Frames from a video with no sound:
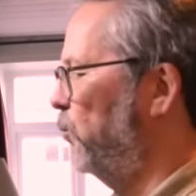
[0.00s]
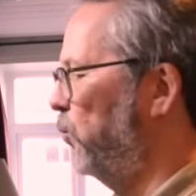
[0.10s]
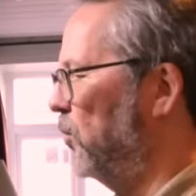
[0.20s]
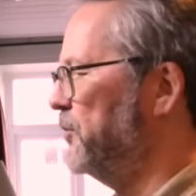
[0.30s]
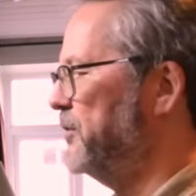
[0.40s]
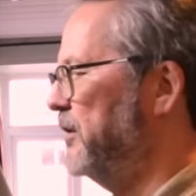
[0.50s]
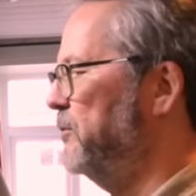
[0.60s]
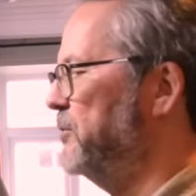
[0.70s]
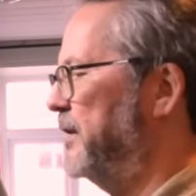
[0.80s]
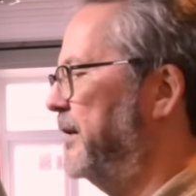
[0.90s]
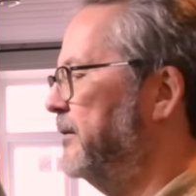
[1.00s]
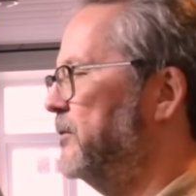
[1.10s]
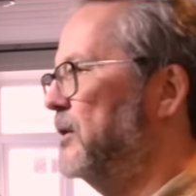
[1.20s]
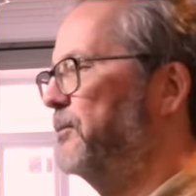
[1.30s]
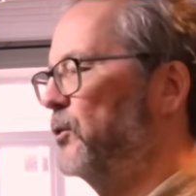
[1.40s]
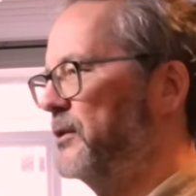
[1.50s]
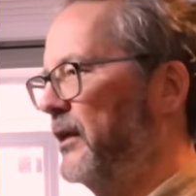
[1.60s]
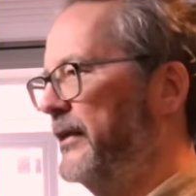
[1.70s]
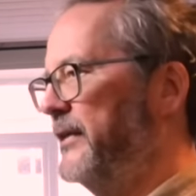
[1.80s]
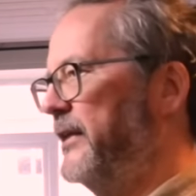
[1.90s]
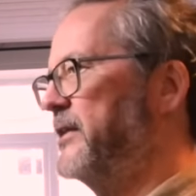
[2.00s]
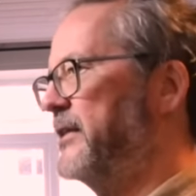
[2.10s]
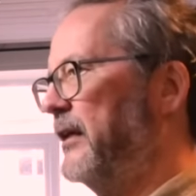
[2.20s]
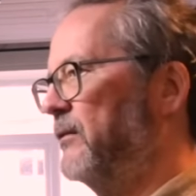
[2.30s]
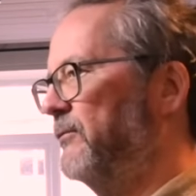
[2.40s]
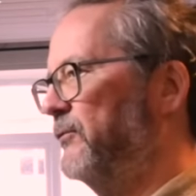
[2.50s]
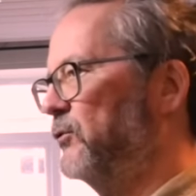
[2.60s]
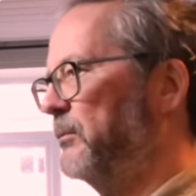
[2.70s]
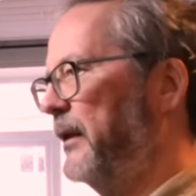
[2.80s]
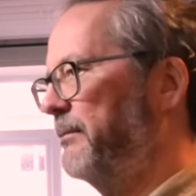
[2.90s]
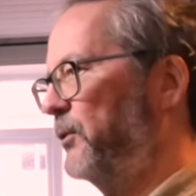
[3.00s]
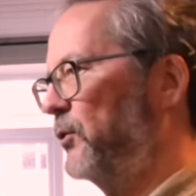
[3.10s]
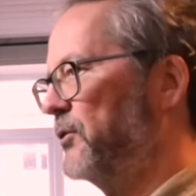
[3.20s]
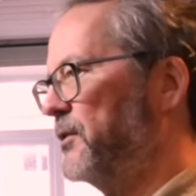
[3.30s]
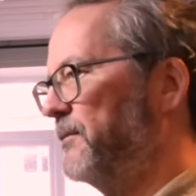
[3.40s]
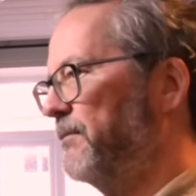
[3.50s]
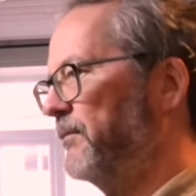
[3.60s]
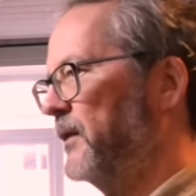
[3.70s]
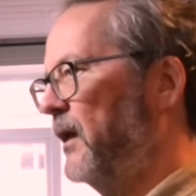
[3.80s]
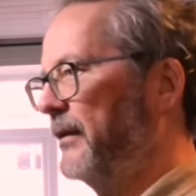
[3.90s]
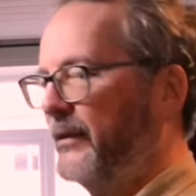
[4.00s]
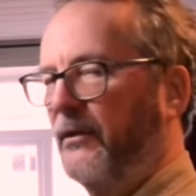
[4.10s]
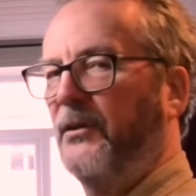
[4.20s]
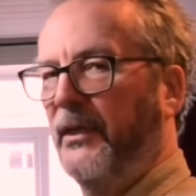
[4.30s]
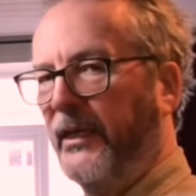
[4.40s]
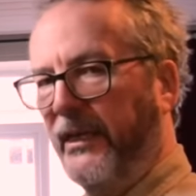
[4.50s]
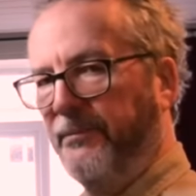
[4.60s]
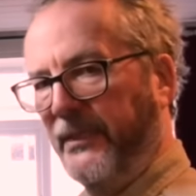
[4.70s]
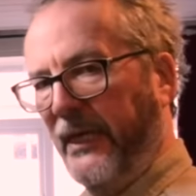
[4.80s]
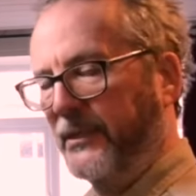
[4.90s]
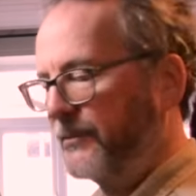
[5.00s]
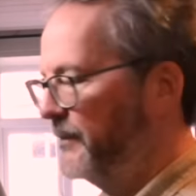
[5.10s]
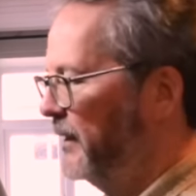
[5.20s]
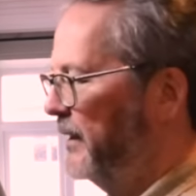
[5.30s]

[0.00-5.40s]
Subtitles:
was using to put ideas down for all my books. I think I'm going to keep that.